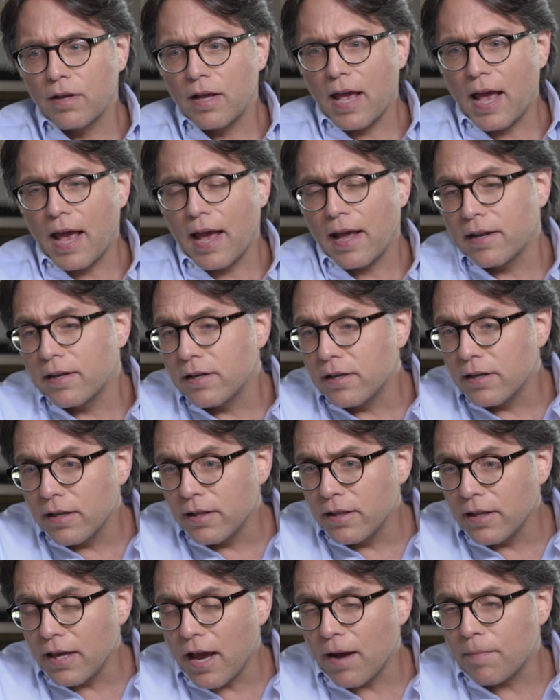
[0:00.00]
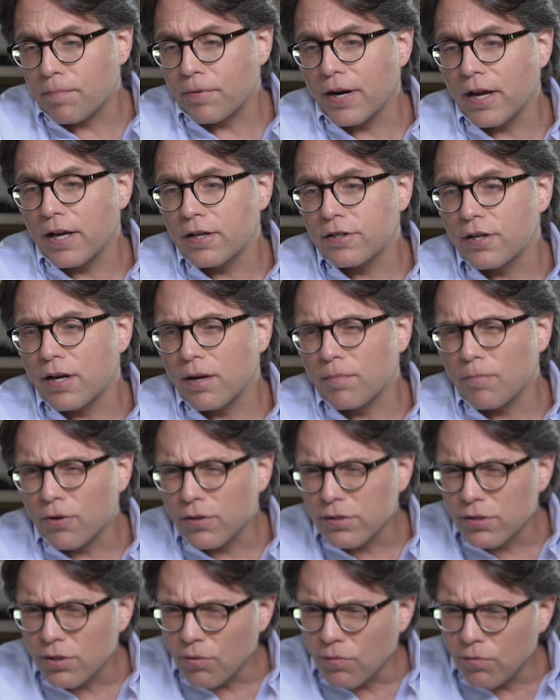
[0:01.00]
And in the apprehension, I'm
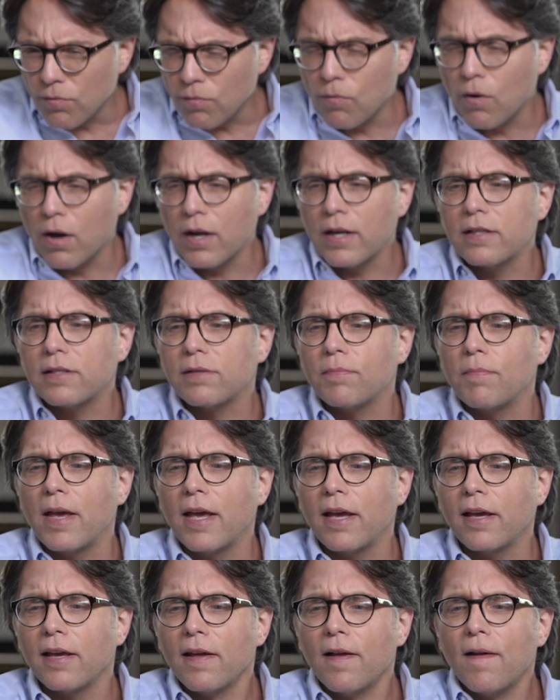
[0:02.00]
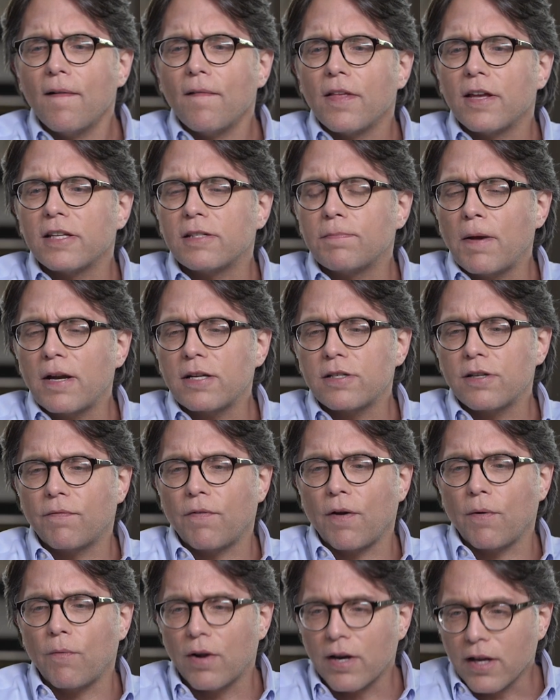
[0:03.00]
also wanting to make, especially
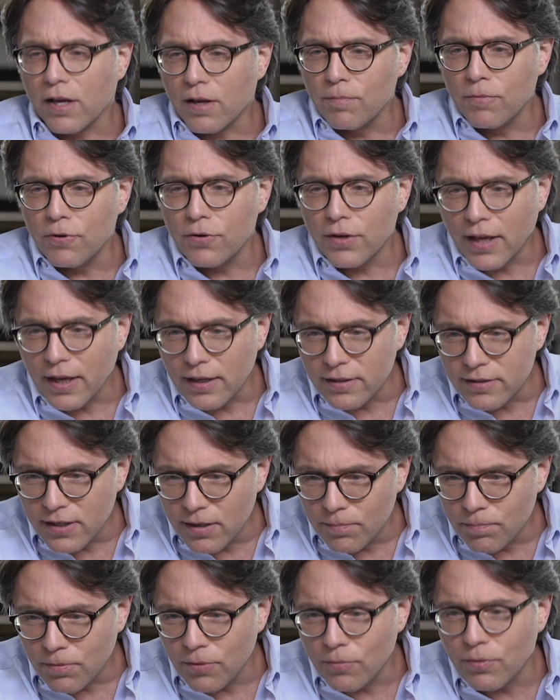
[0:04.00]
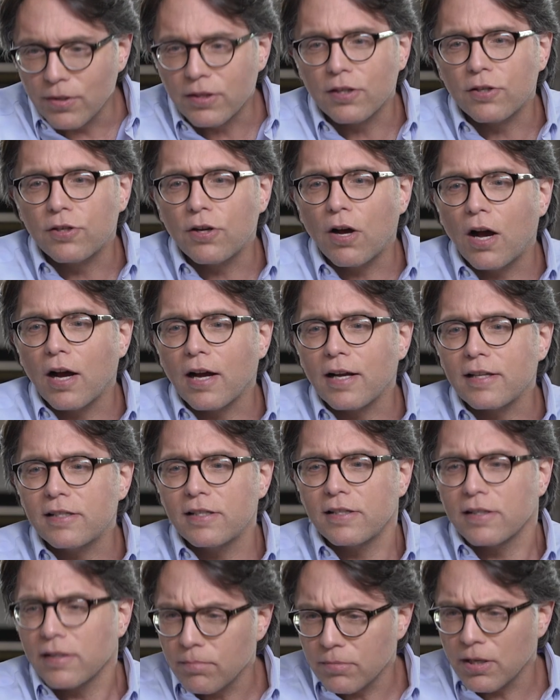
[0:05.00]
if I want to communicate deeply with the dog, I
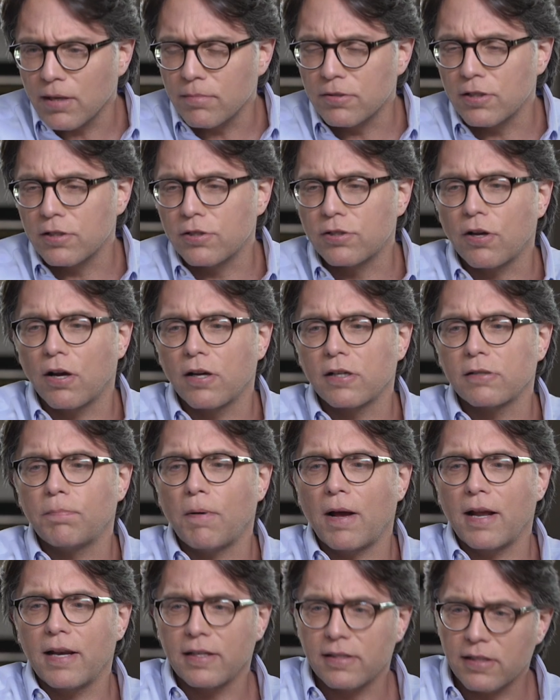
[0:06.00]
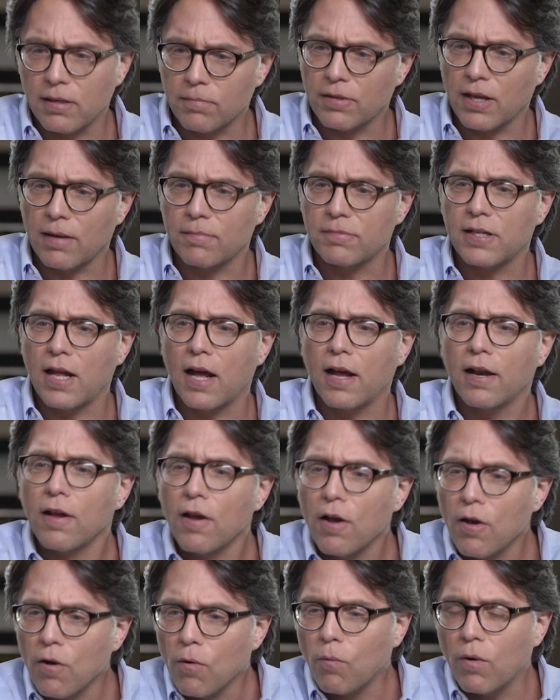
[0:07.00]
see sometimes this dog's biting, sometimes not.
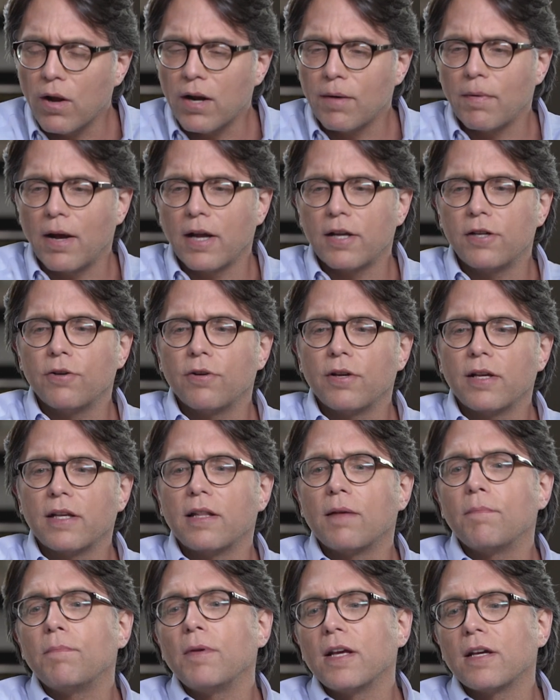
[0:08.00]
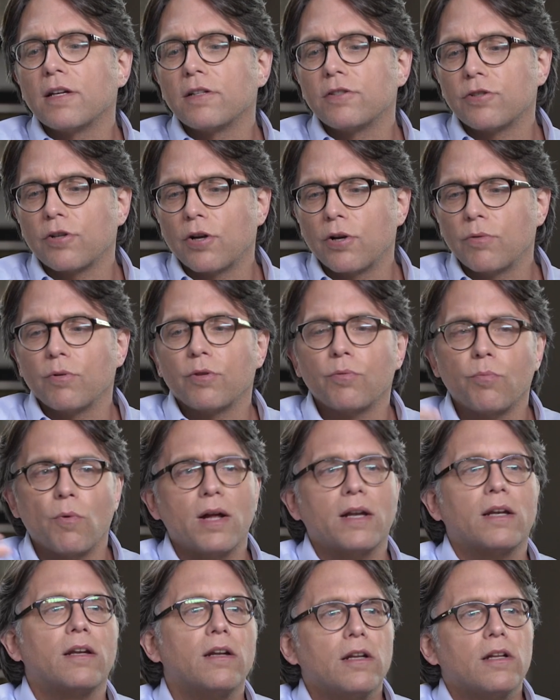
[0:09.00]
What am I doing? And then being concerned with
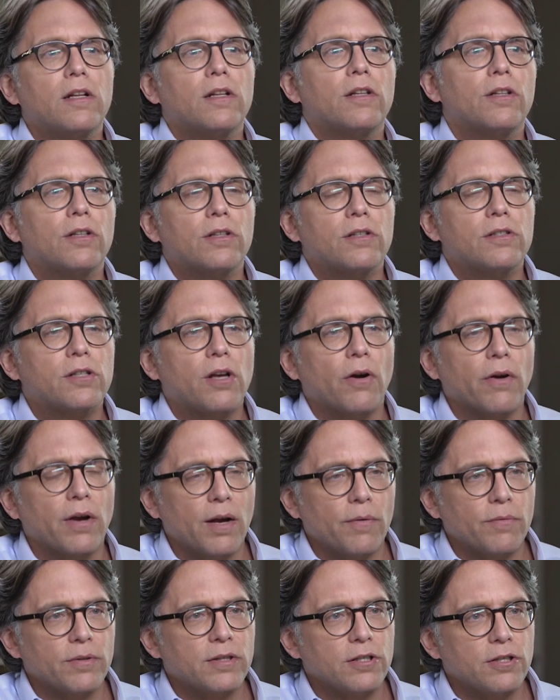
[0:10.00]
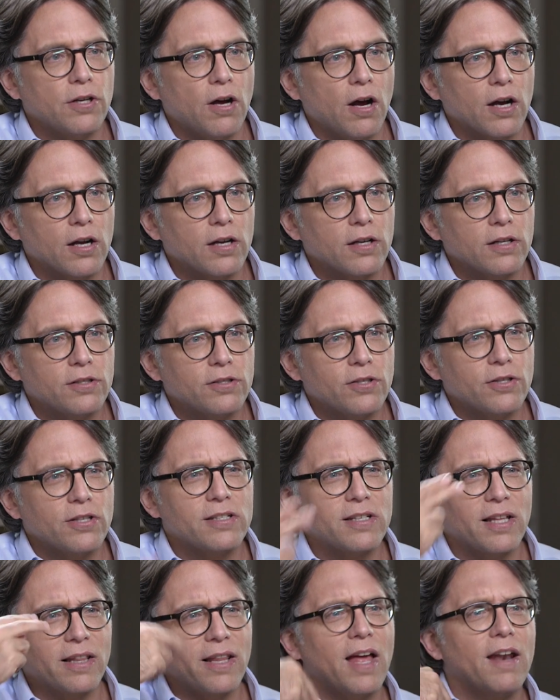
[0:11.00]
what's going on with the dog. So
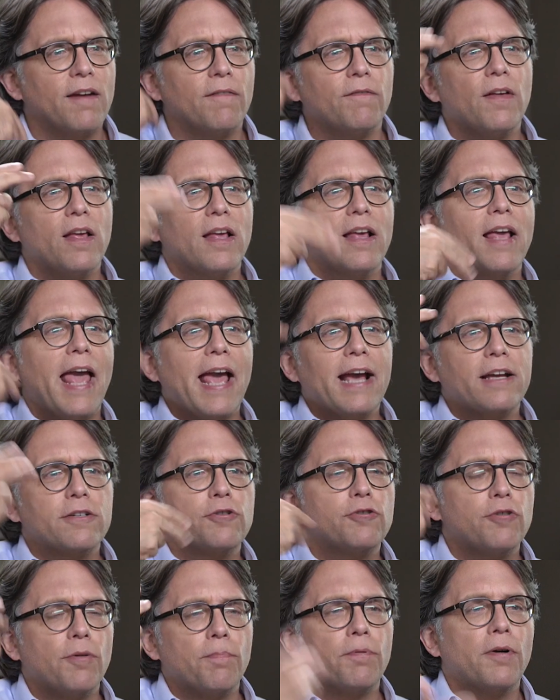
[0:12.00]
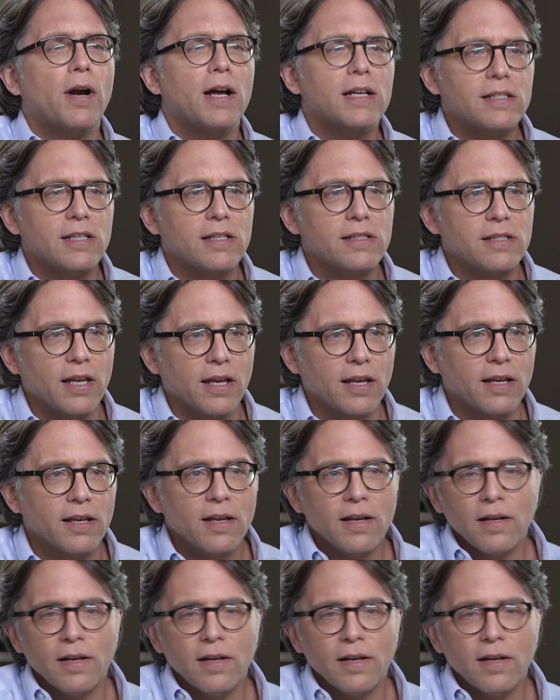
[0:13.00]
there's a lot of extra processing.